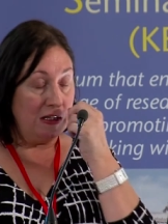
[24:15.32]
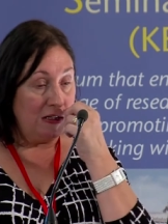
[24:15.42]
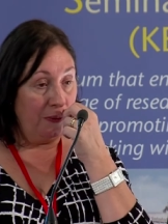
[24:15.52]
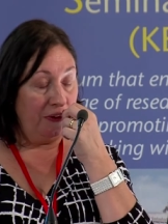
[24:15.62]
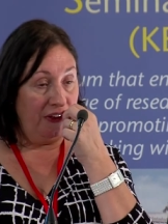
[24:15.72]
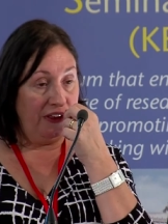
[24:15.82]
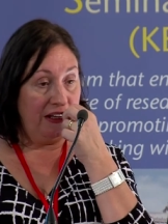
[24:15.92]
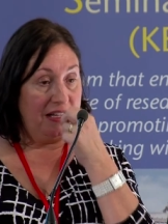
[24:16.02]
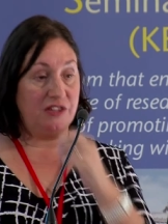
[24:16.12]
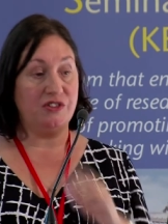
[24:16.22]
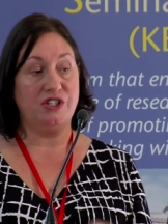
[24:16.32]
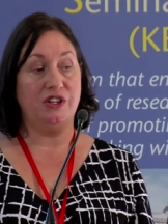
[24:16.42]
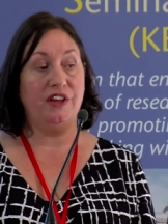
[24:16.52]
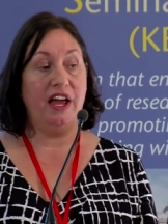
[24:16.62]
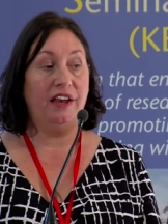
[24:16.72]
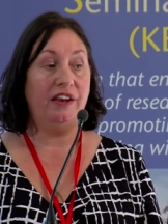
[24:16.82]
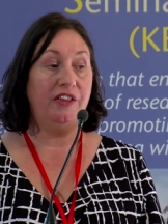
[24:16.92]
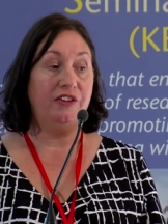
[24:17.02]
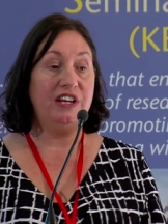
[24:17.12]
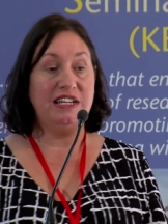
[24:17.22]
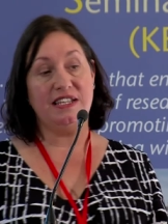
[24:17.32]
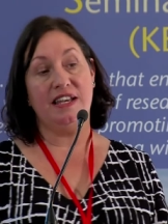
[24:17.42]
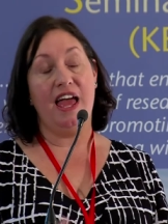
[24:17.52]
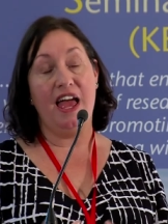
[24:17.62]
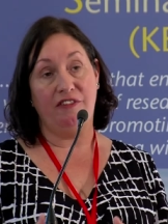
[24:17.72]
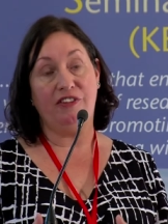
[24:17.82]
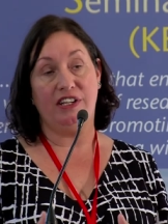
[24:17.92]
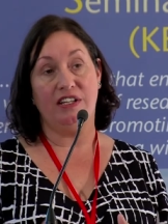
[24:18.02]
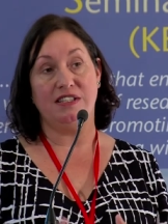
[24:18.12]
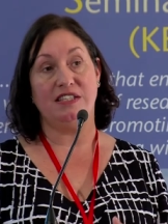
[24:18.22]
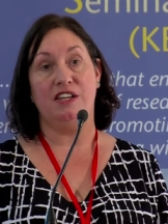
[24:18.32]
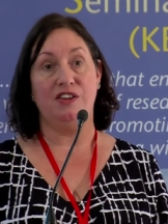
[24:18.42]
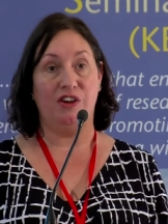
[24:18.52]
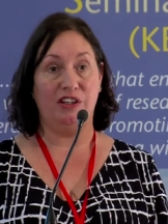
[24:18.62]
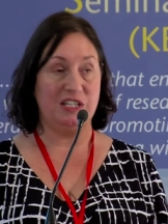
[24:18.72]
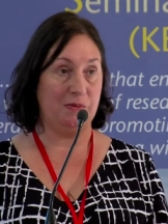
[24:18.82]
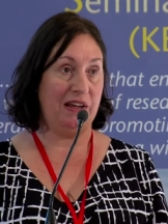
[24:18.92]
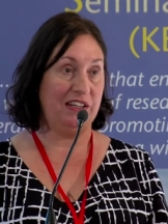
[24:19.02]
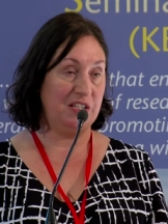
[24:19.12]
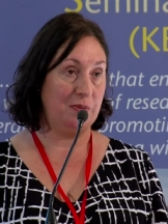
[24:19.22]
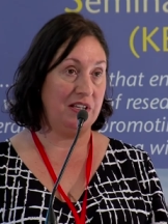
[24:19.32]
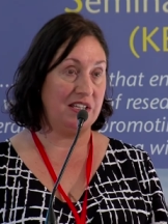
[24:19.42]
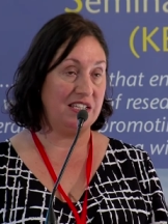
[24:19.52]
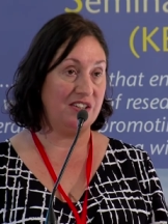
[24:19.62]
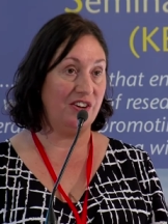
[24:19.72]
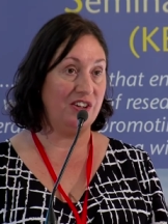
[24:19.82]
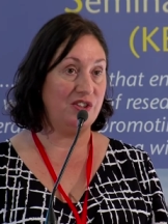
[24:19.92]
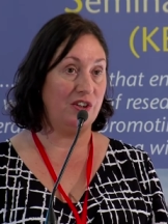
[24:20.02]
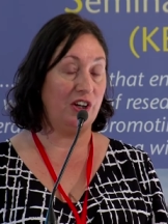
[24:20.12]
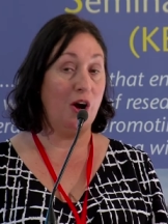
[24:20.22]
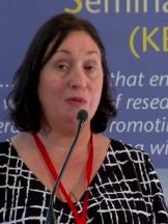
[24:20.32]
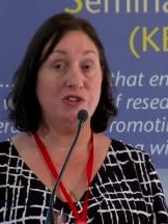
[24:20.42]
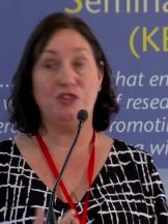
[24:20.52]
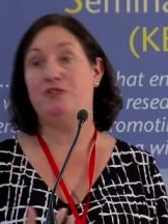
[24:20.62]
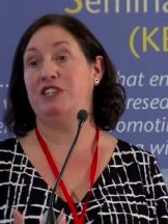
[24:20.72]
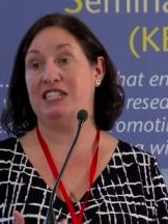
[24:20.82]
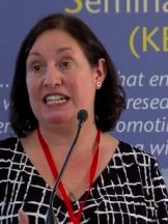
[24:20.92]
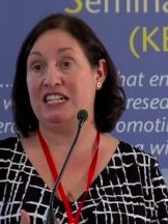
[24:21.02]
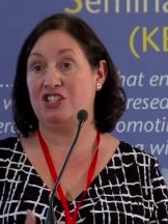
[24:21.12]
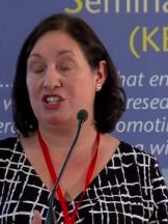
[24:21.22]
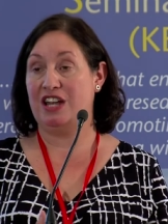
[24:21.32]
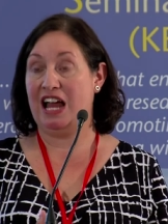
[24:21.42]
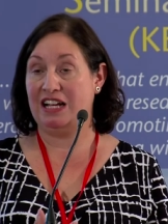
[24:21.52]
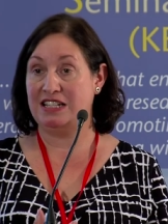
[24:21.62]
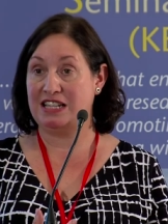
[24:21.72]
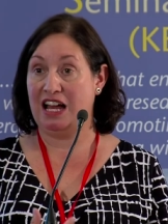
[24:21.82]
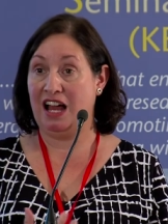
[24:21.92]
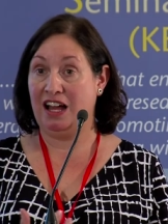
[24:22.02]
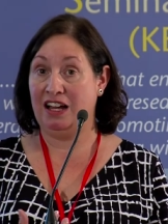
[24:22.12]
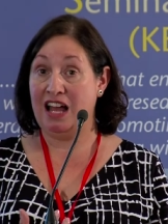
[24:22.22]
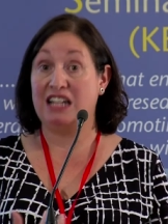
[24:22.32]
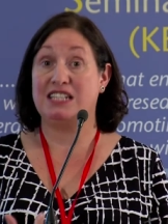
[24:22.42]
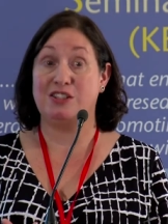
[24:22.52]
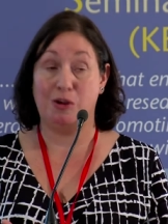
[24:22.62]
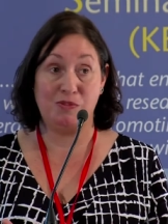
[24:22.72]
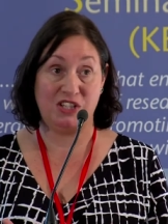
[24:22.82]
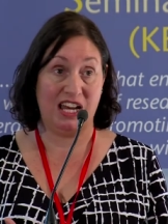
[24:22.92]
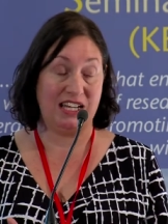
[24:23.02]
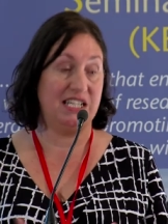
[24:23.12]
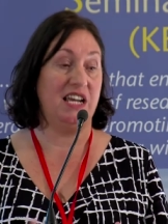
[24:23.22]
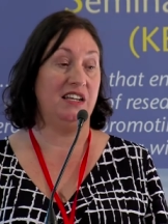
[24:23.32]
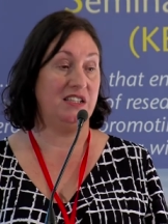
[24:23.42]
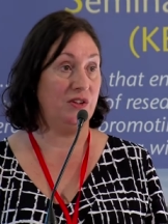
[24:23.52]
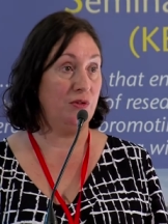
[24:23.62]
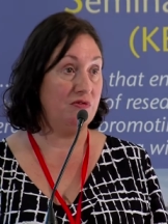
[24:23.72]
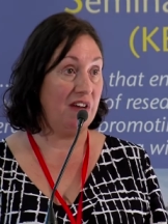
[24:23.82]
So within the literature then, there is an evidence that knowledge management is now sort of common to fruition as a, a subject in its own